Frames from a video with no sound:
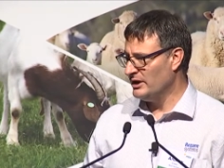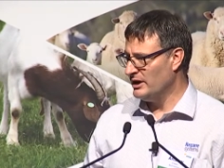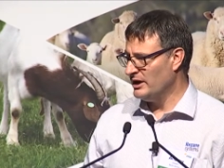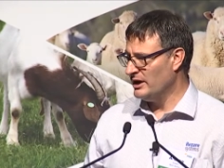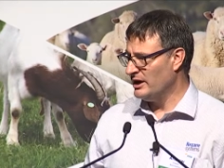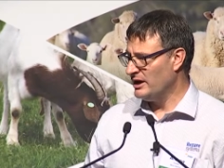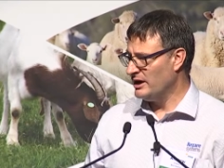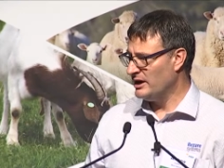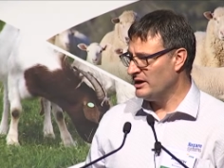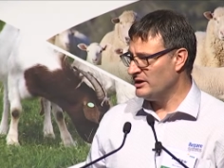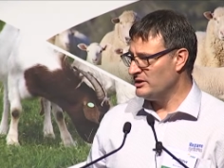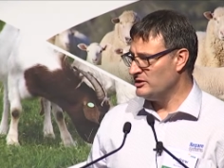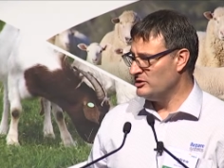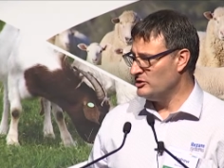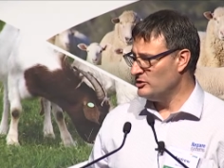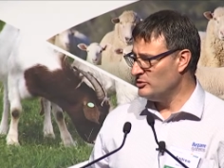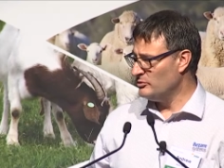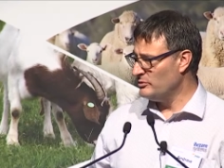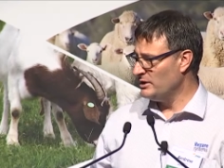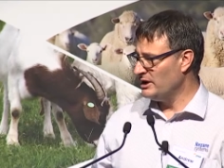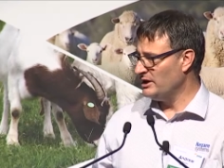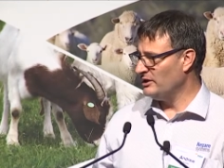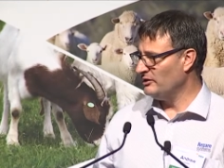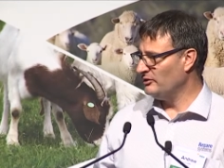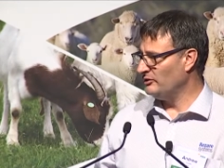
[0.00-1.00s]
uh,
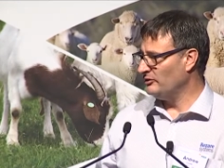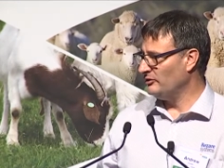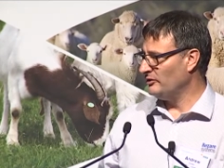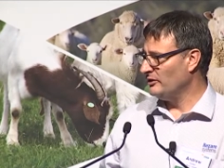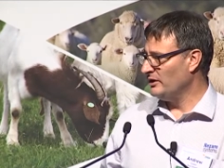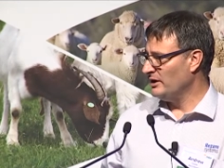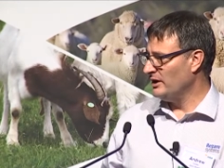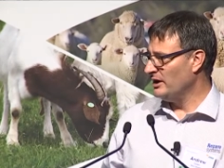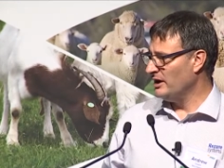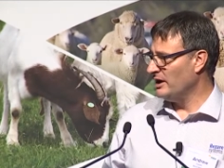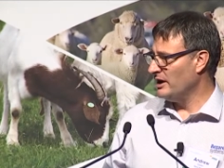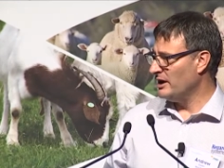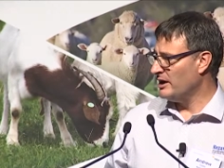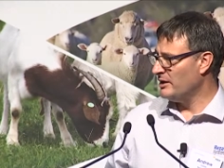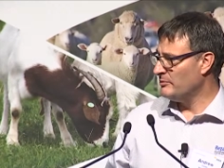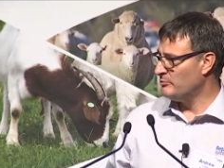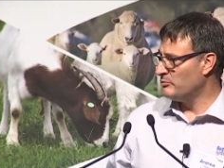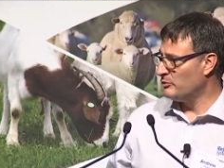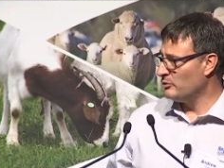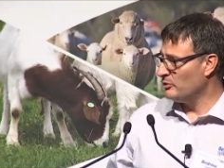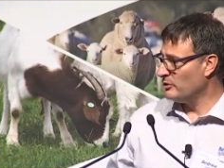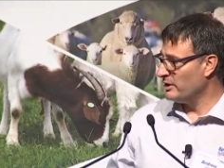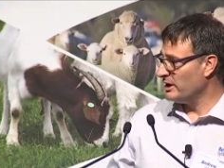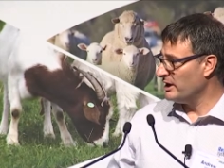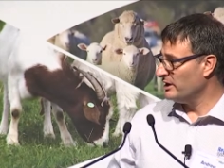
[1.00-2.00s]
US uh,
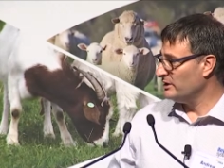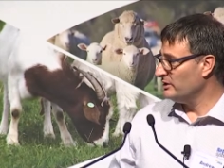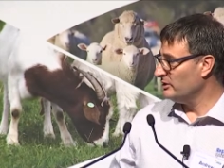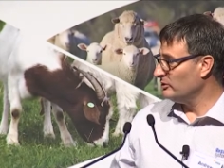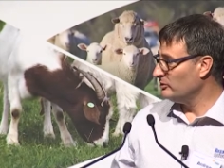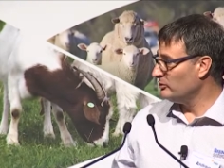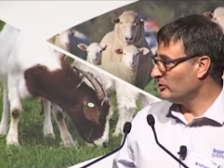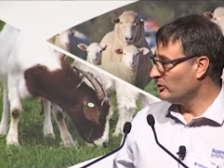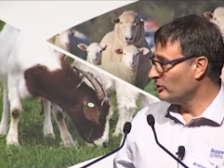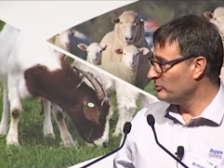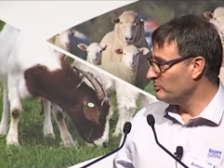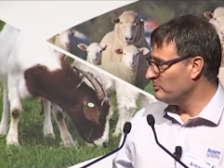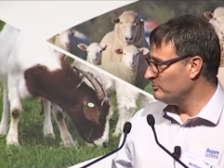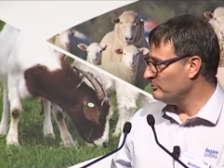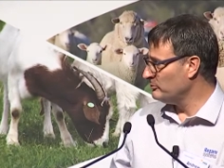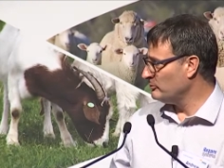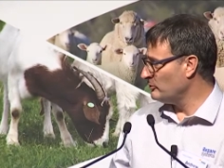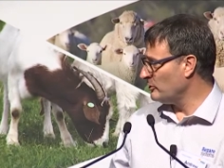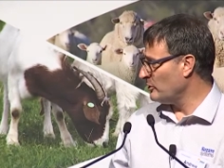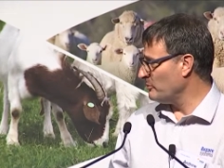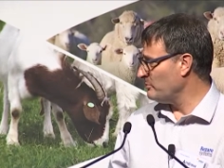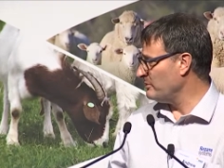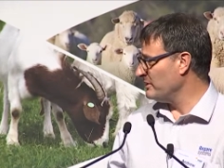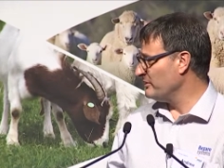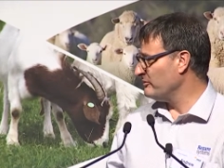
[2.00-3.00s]
broadacre crop
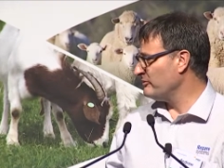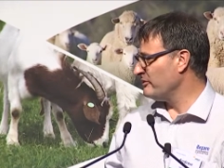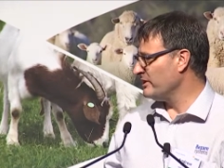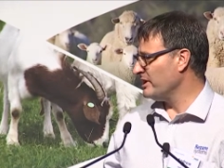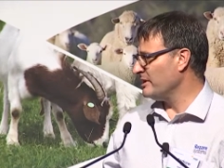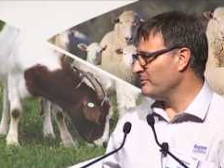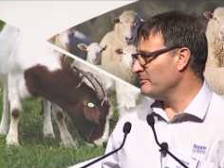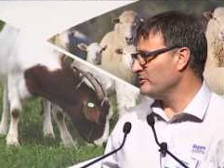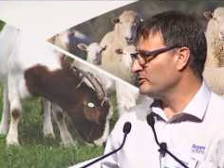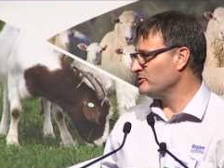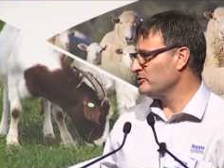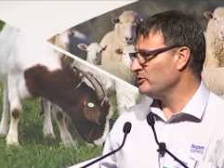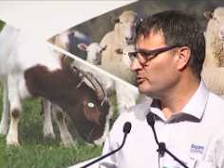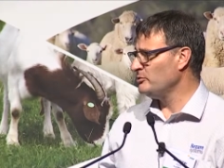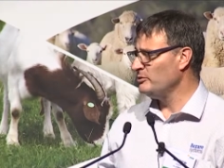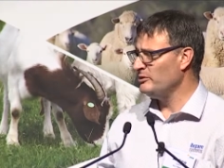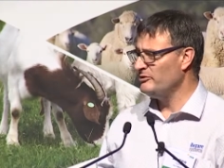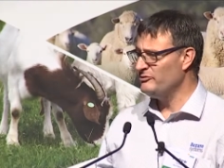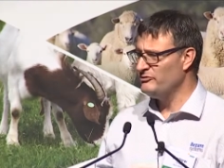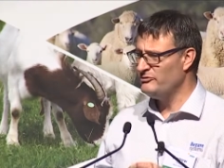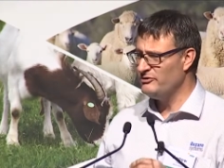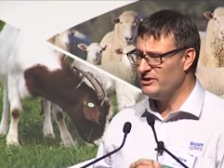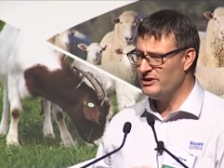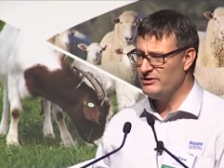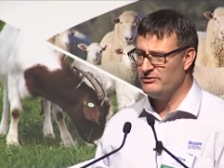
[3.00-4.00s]
cropping farmers who were
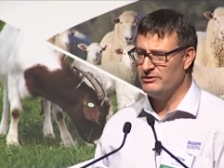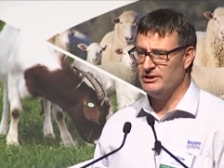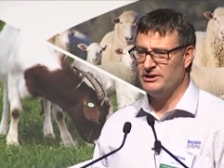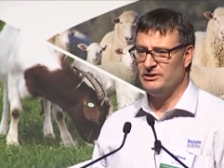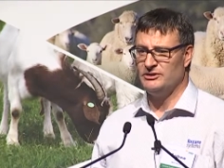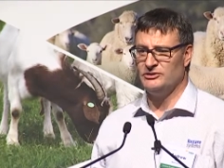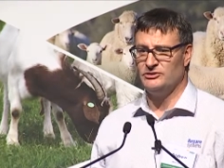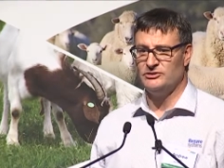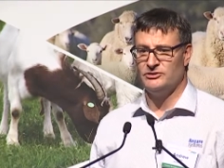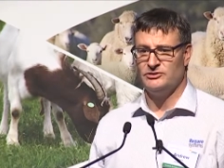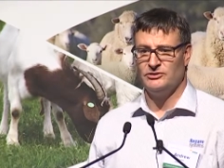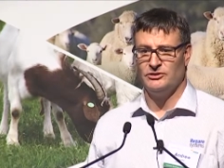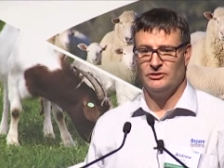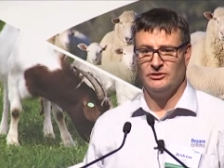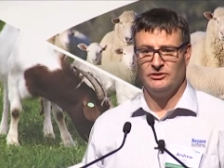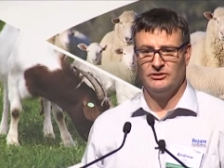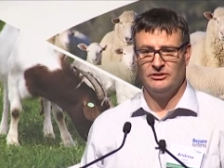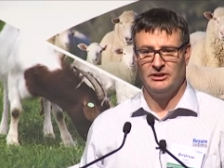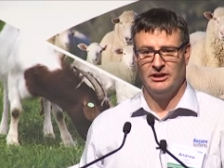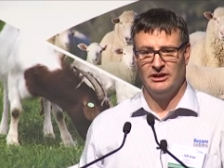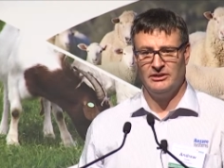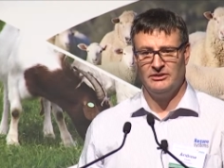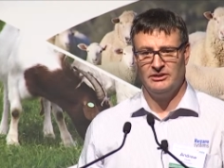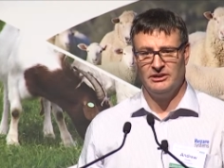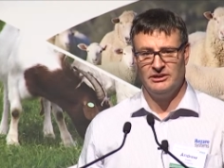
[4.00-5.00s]
very concerned
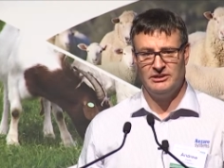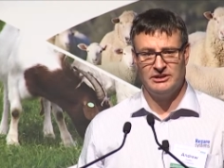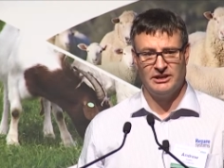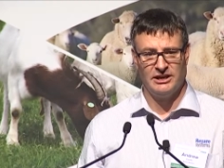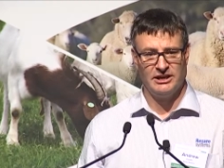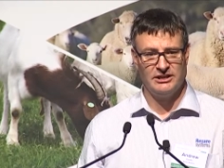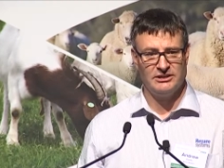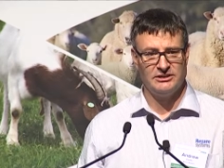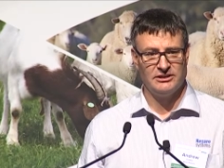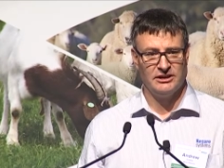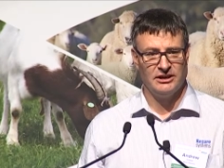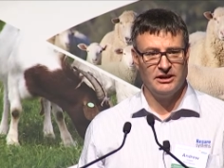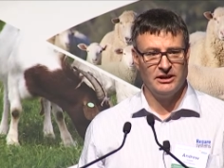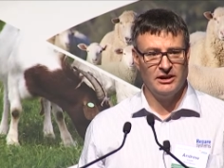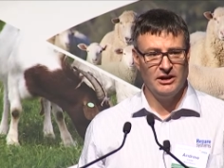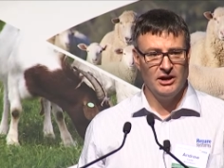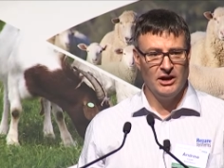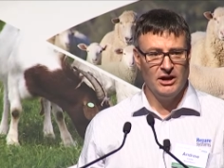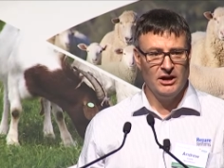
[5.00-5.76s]
that their data